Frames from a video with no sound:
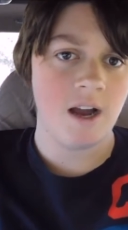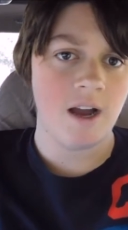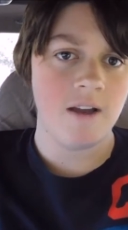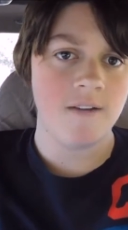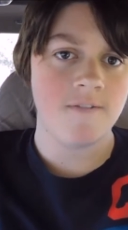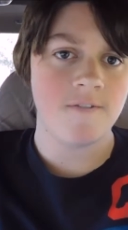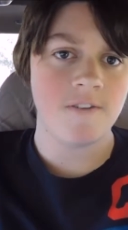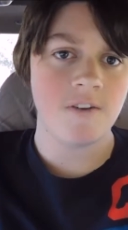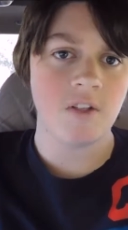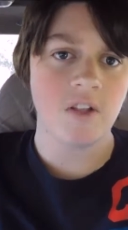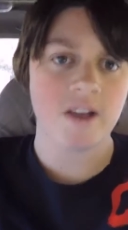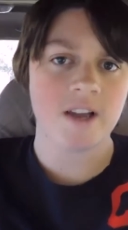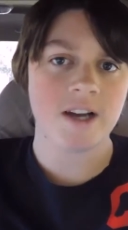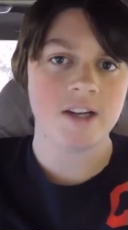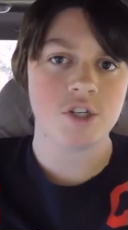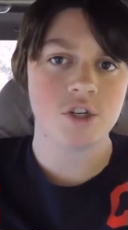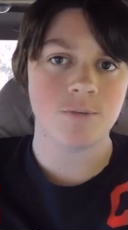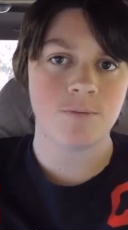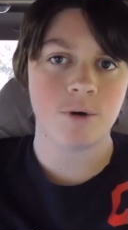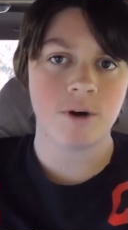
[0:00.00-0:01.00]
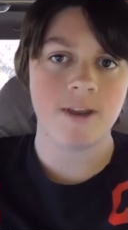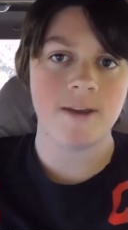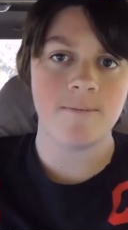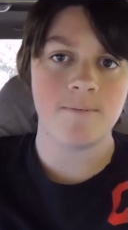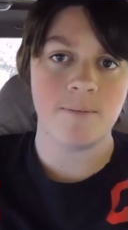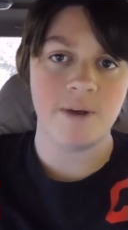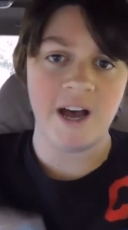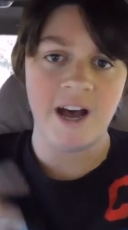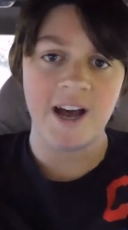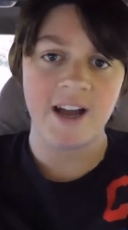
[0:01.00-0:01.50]
I feel like I should bring
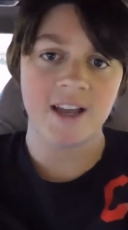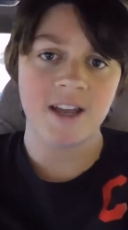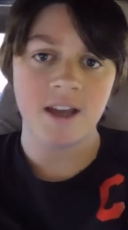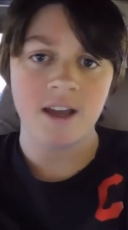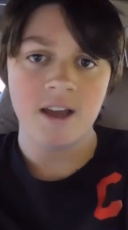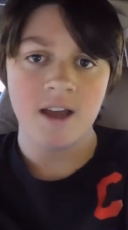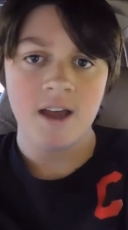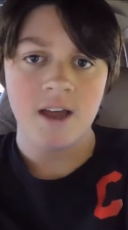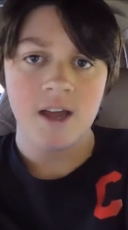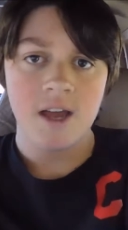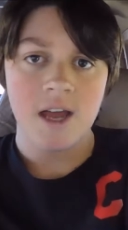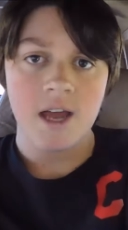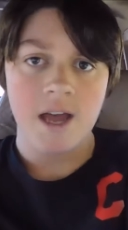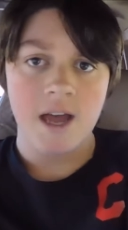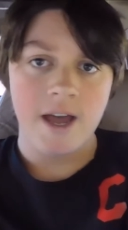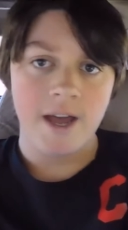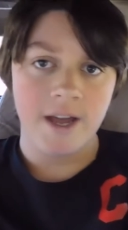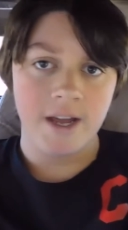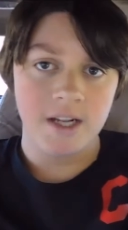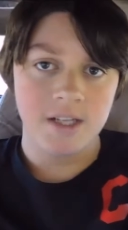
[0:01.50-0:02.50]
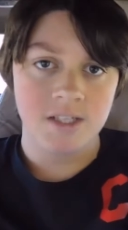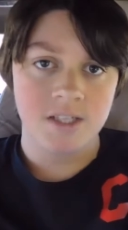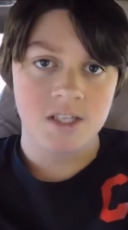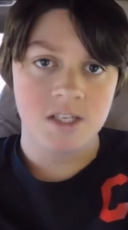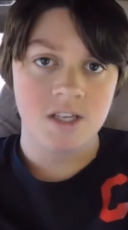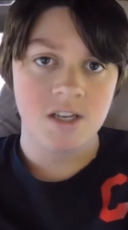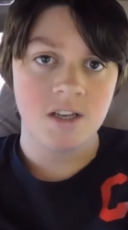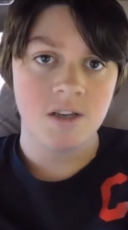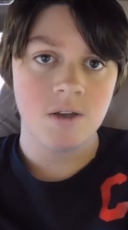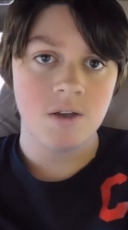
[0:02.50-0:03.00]
it back and
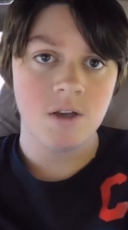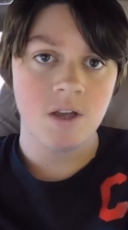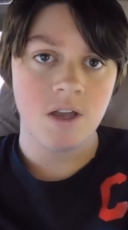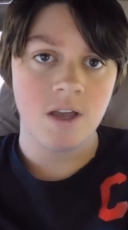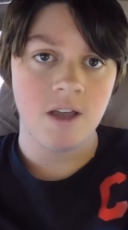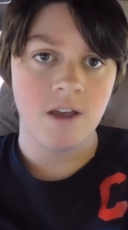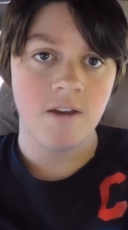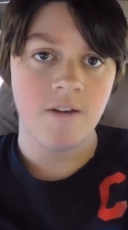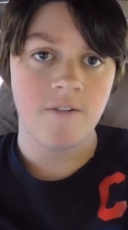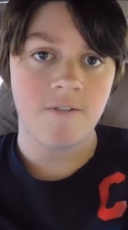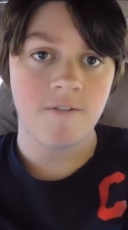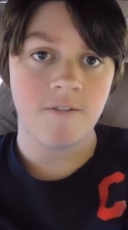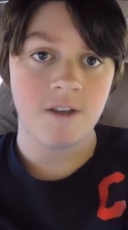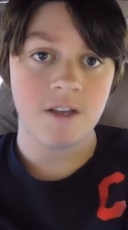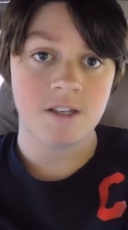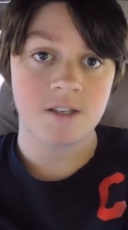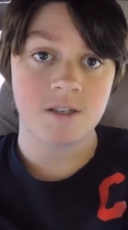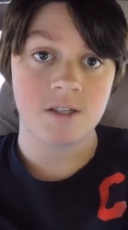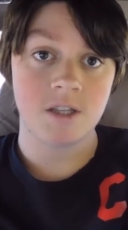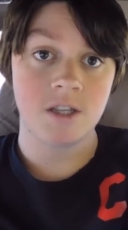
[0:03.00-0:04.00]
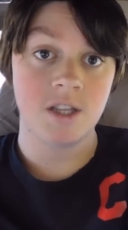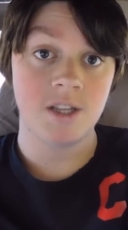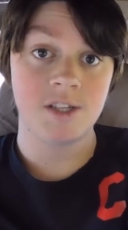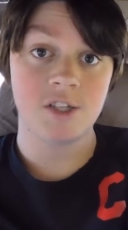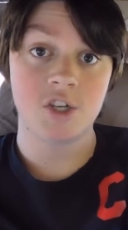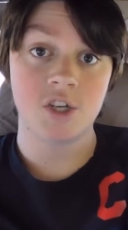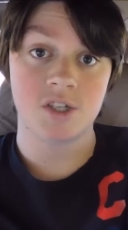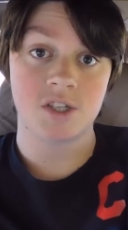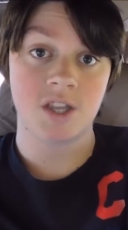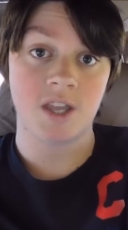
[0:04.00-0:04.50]
see if it's the,
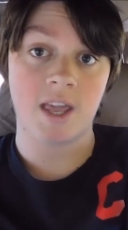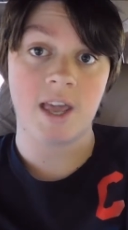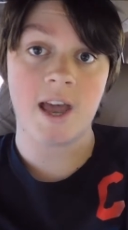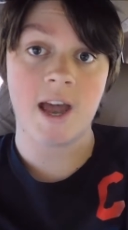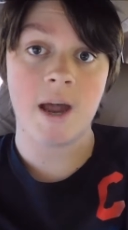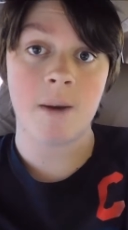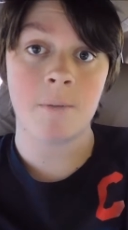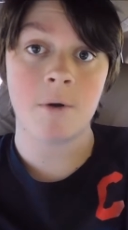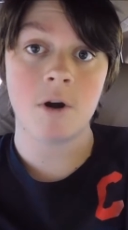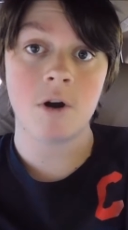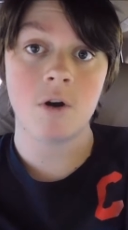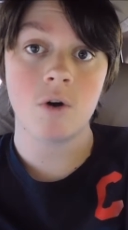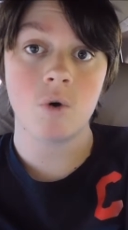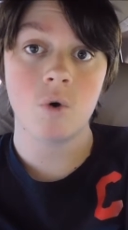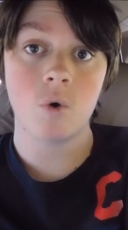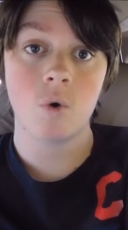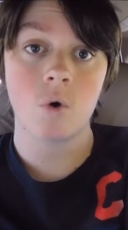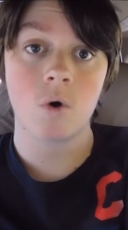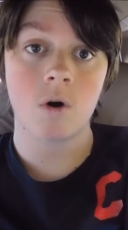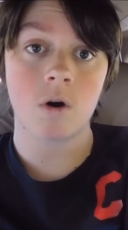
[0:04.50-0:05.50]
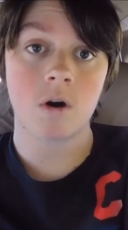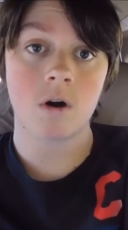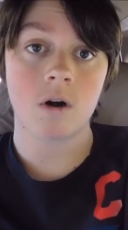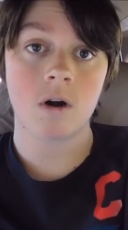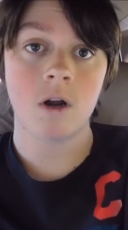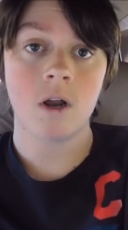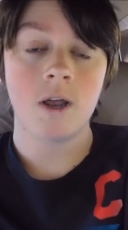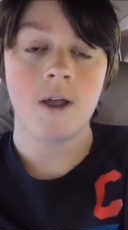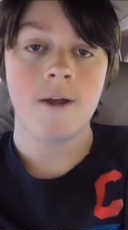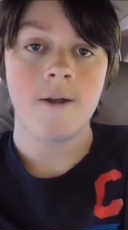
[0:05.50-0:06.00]
just the camera
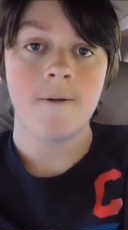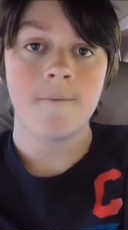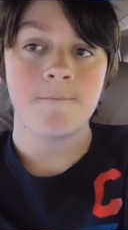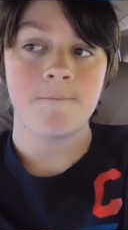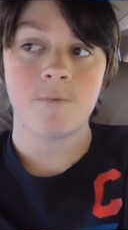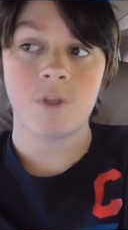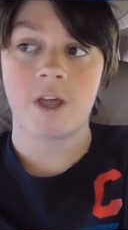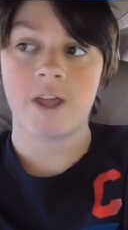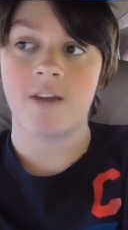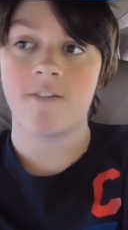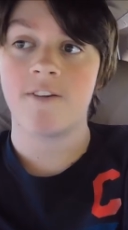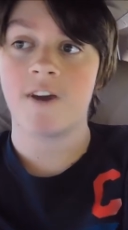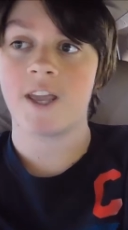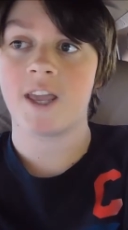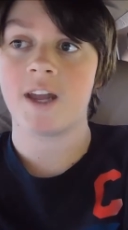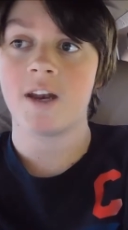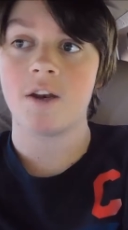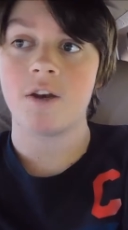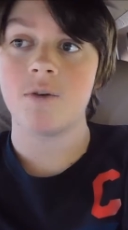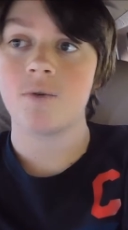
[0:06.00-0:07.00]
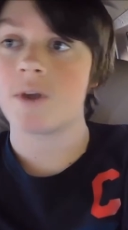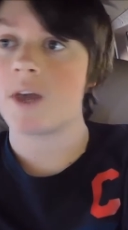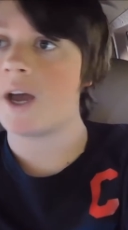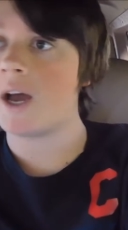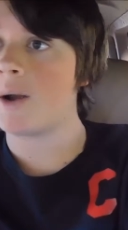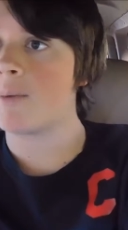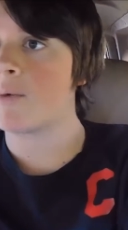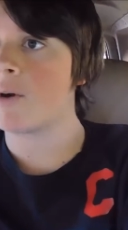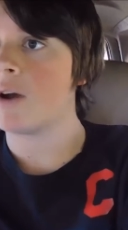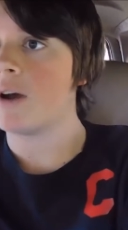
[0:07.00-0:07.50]
or like if I get a new
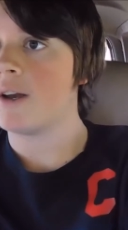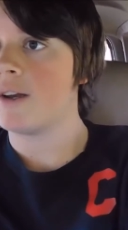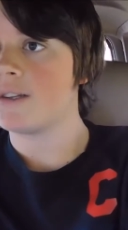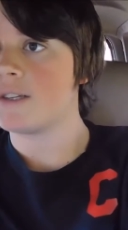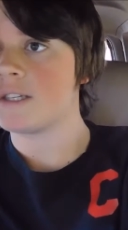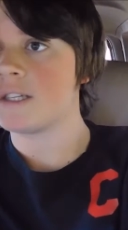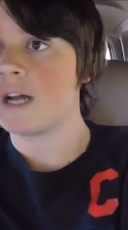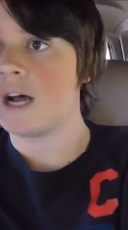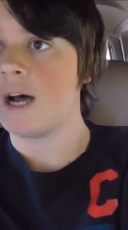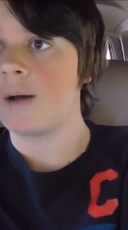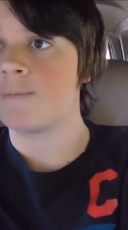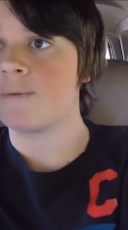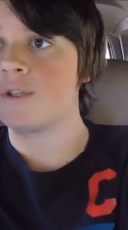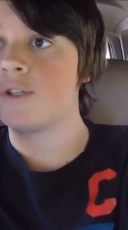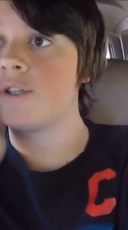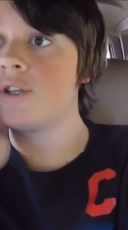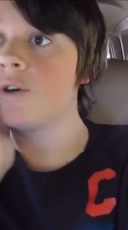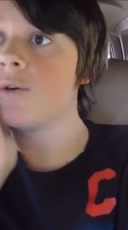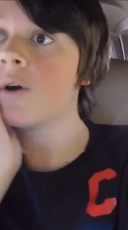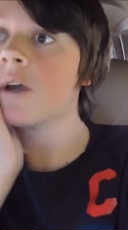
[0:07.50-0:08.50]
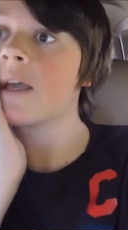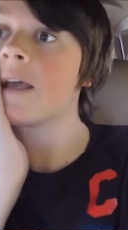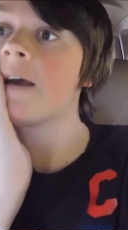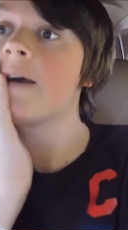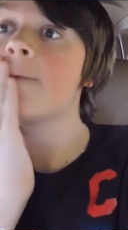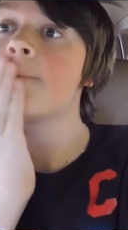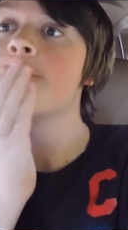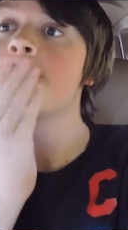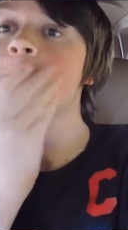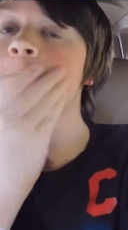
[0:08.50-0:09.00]
camera and it stops doing
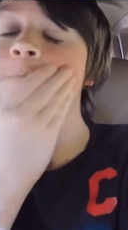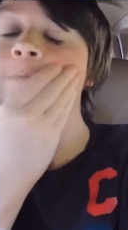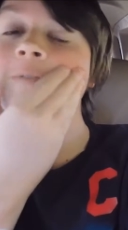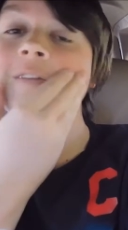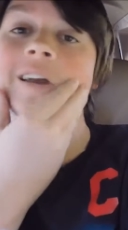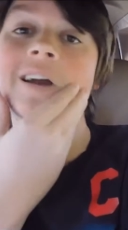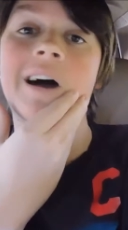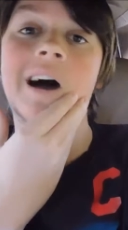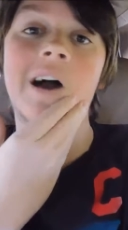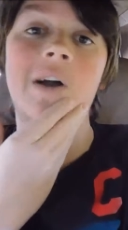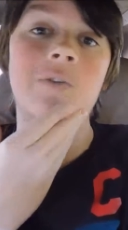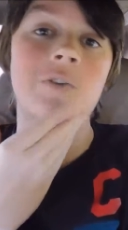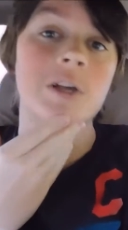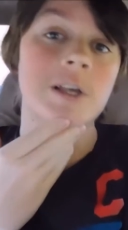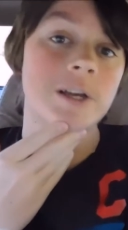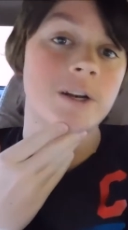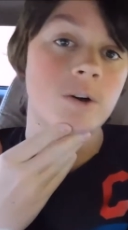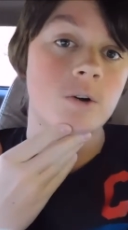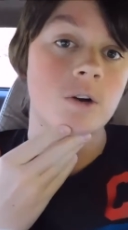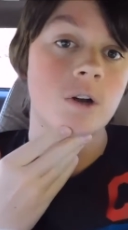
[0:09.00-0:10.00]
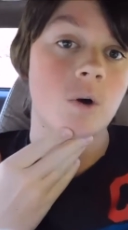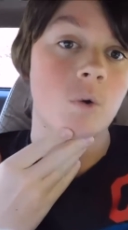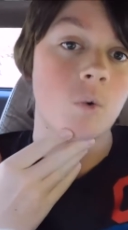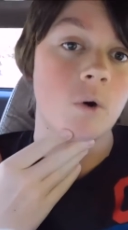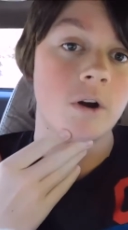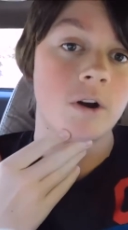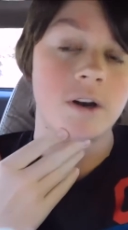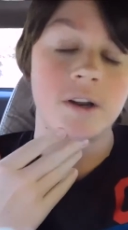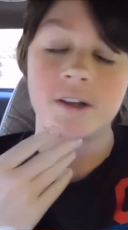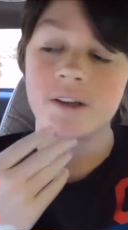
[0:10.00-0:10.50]
it, I really don't know
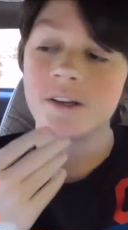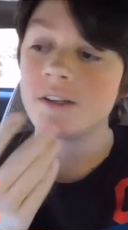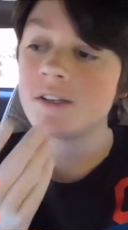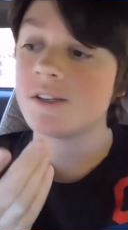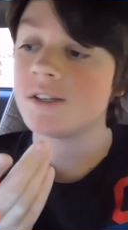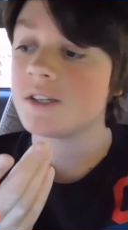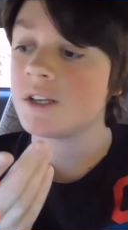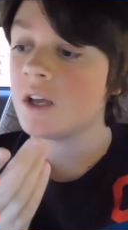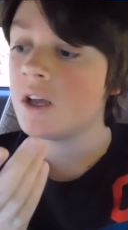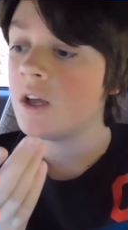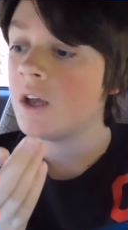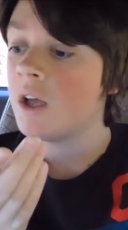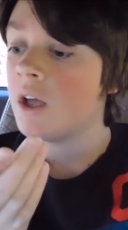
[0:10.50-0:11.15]
what it is.